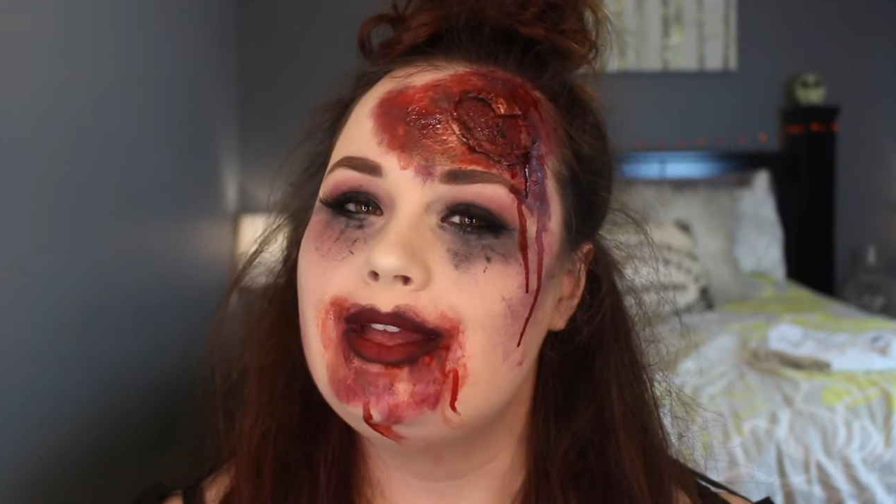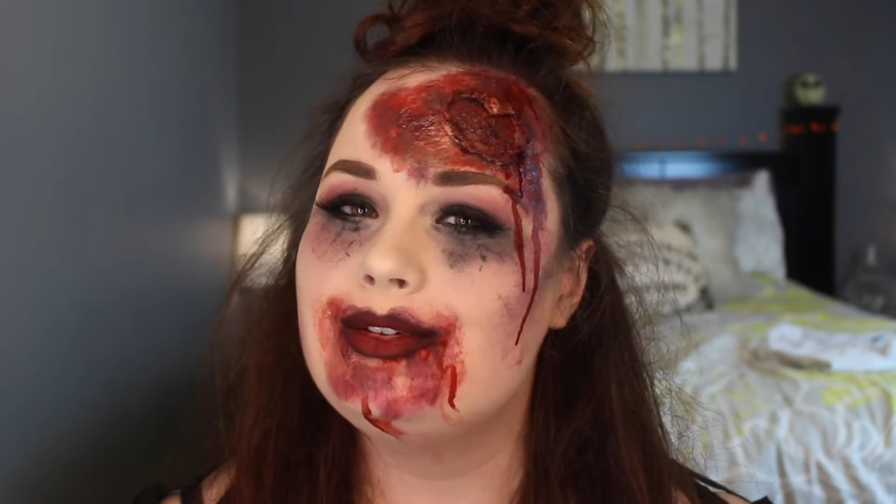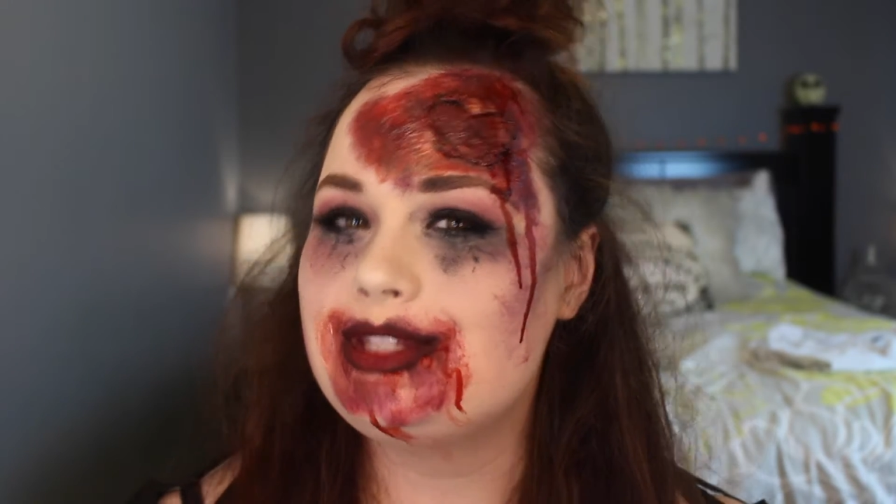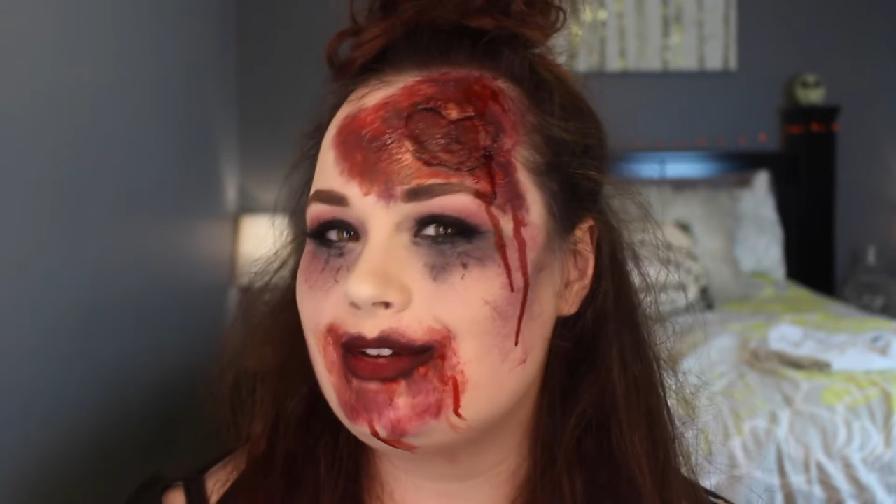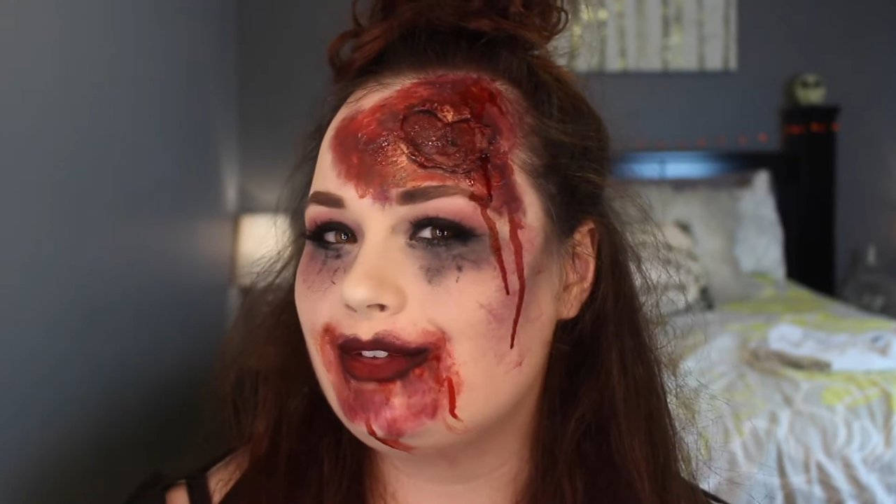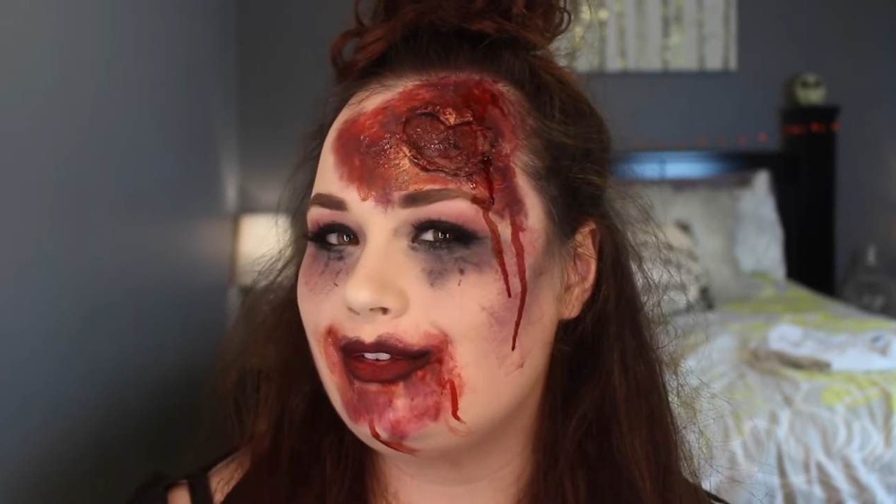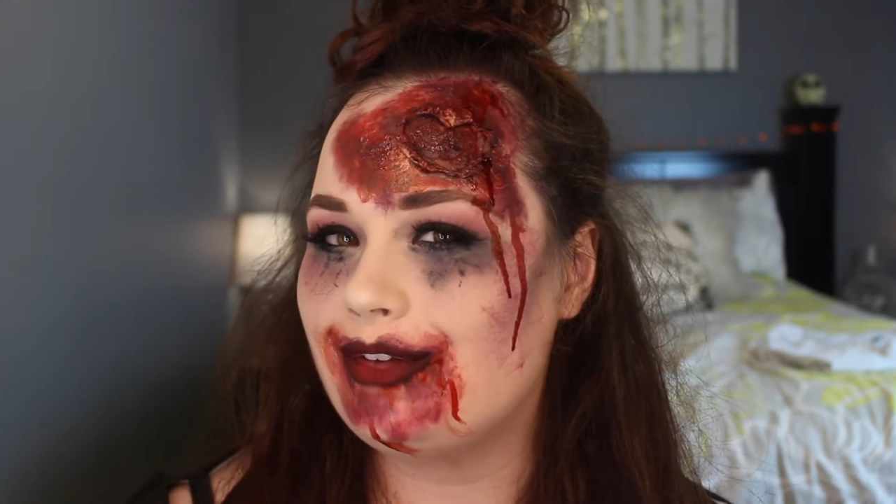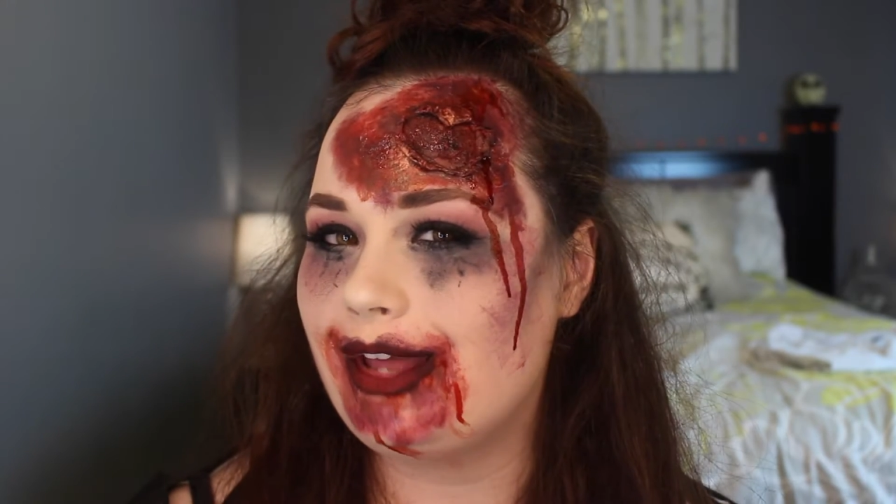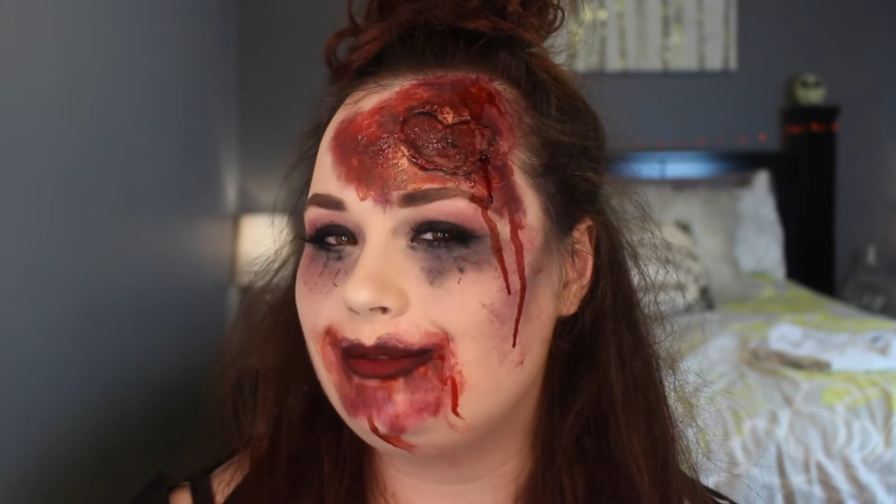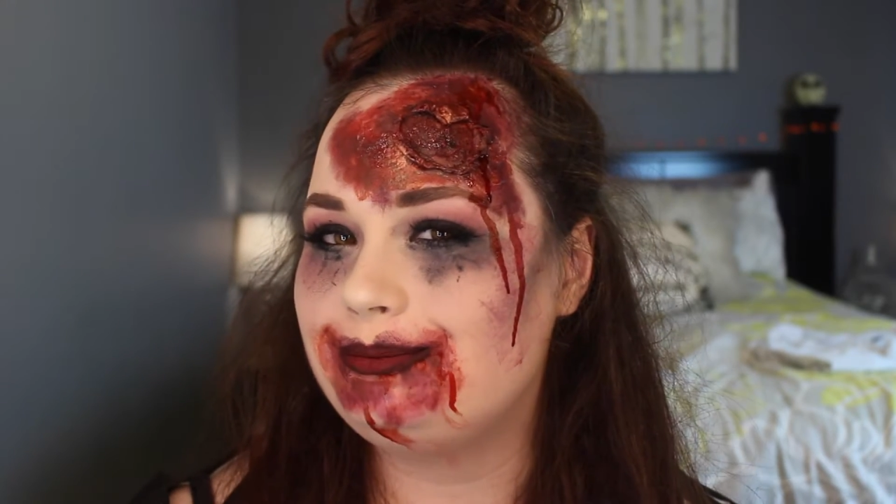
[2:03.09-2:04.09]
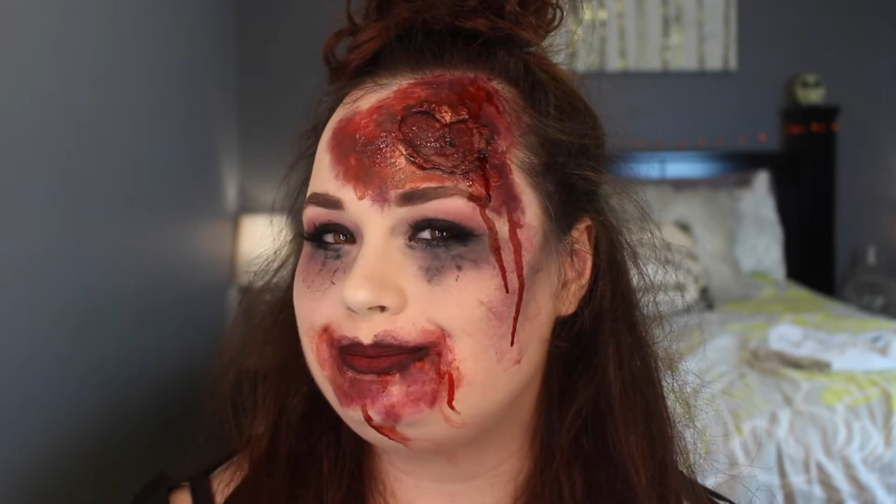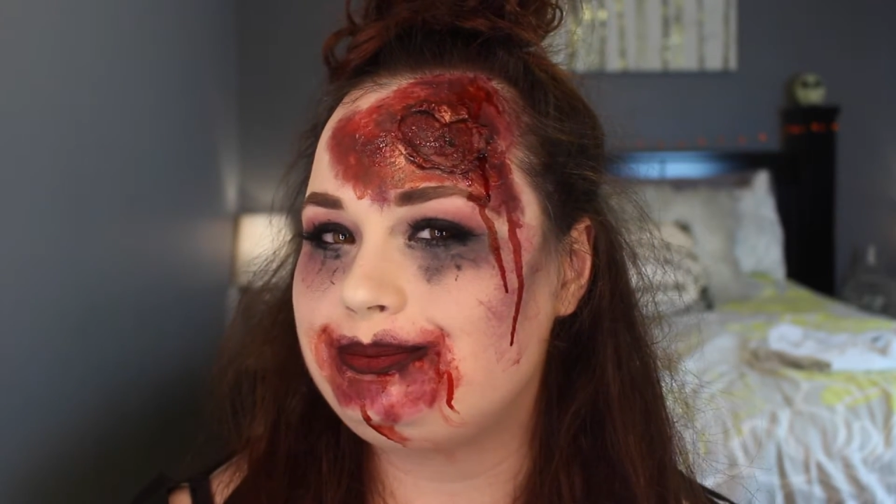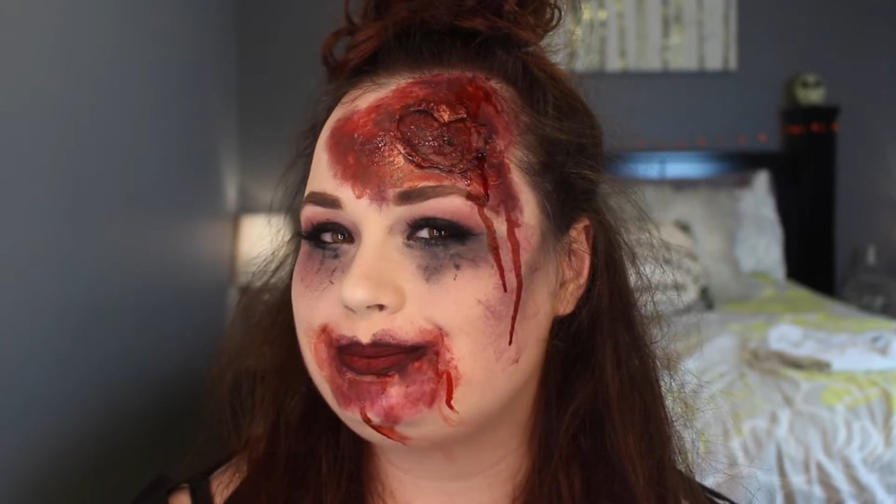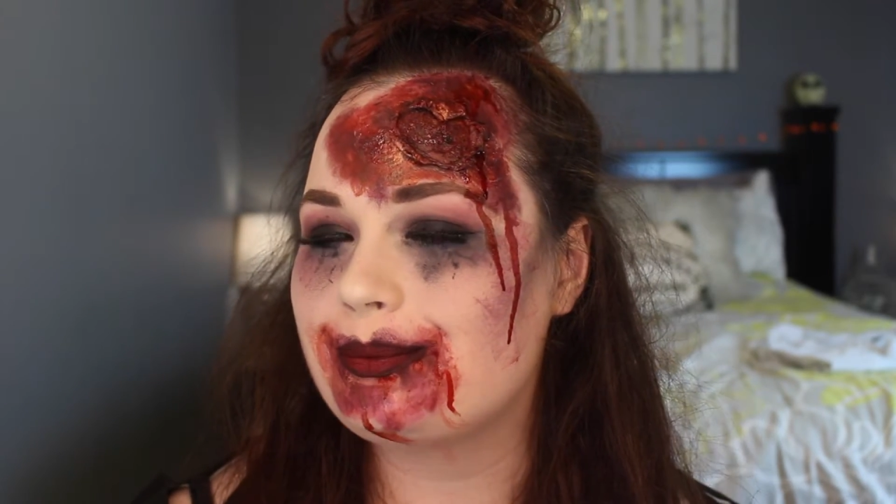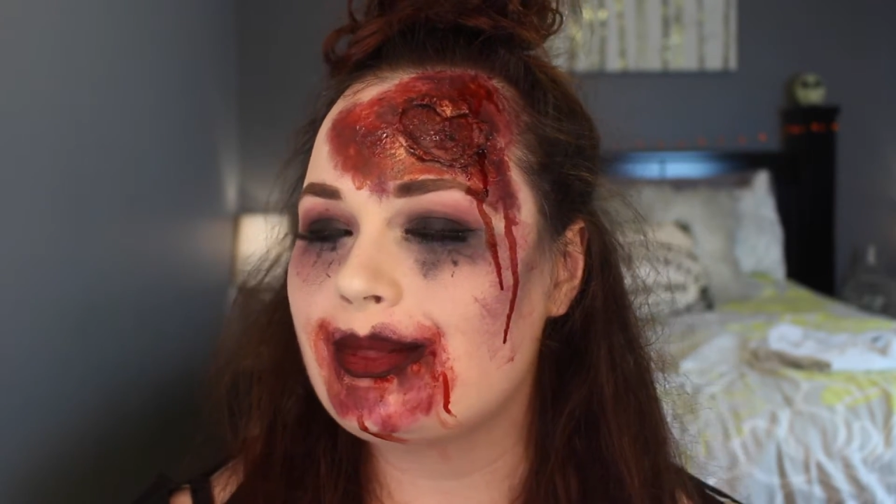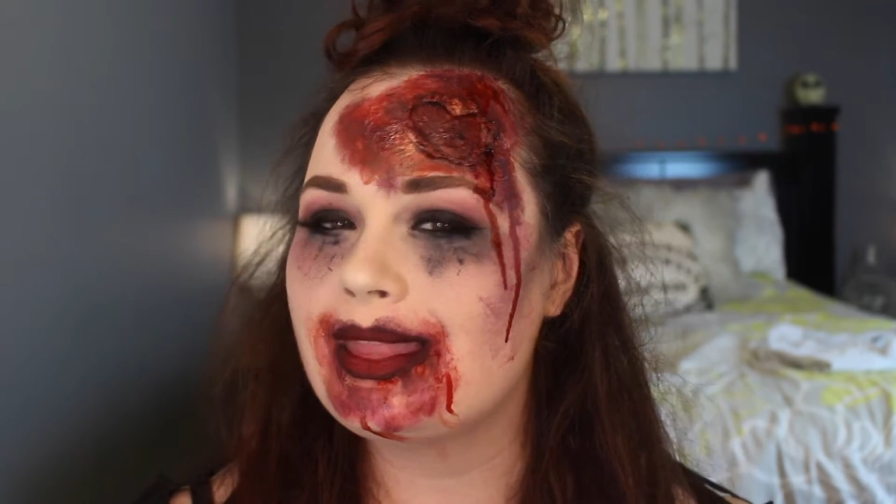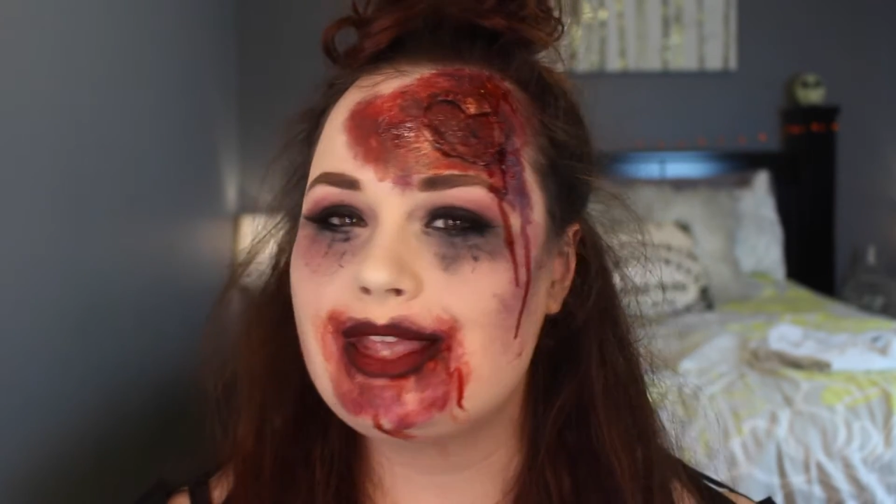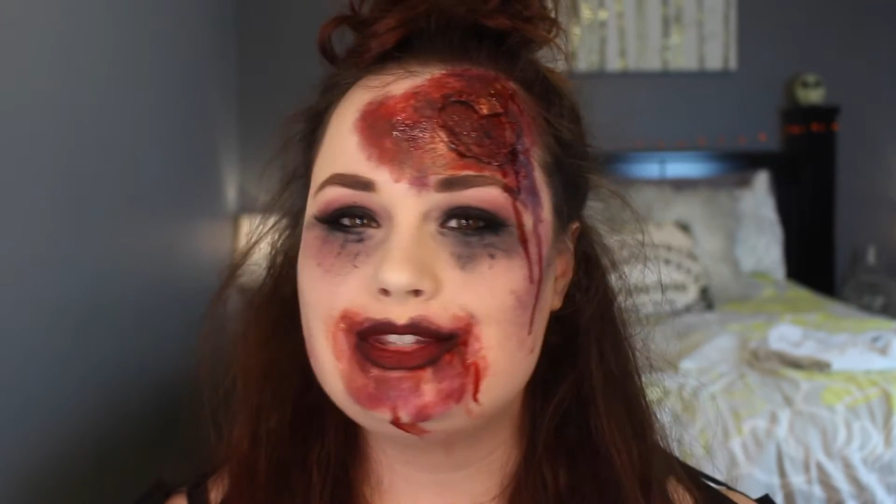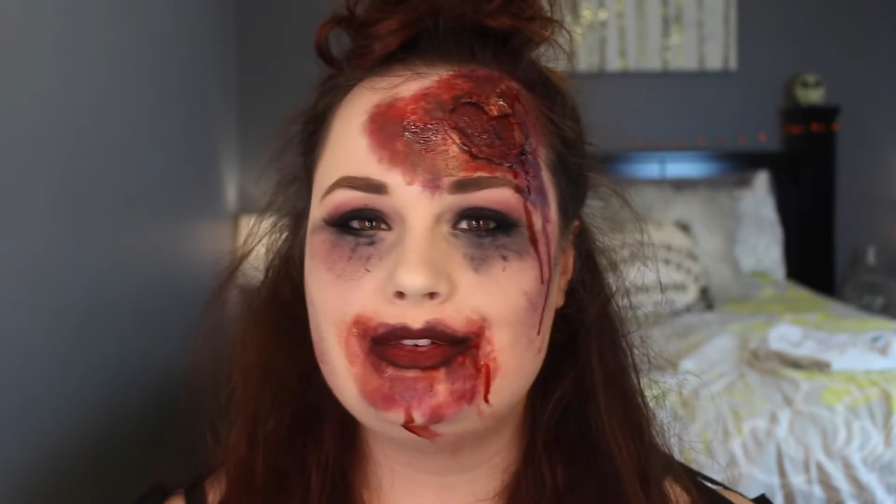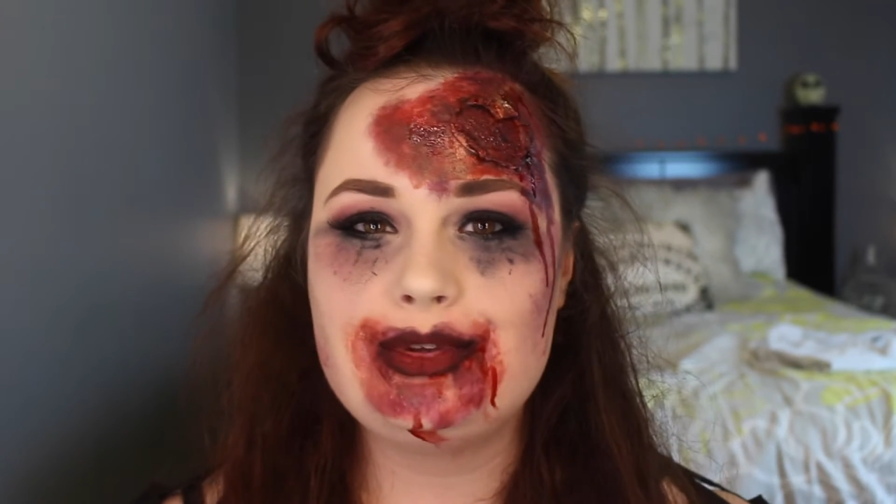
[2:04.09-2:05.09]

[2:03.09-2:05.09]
It was definitely fun. So